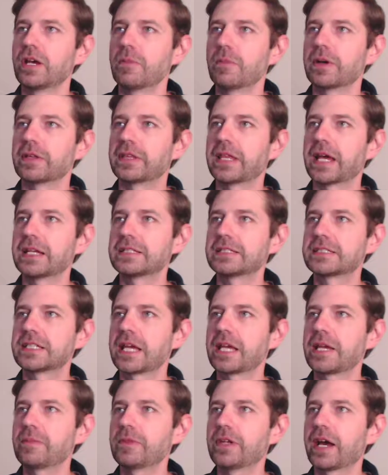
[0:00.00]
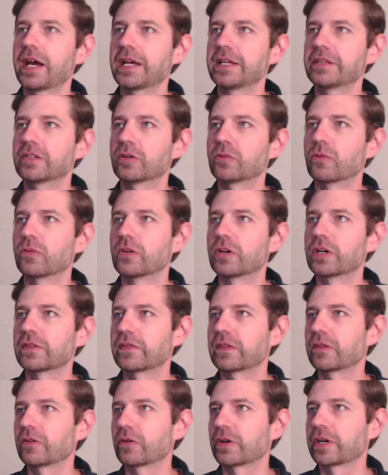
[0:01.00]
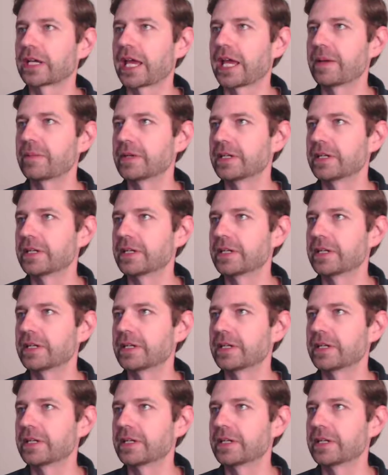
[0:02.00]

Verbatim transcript: But that same night the word of the Lord came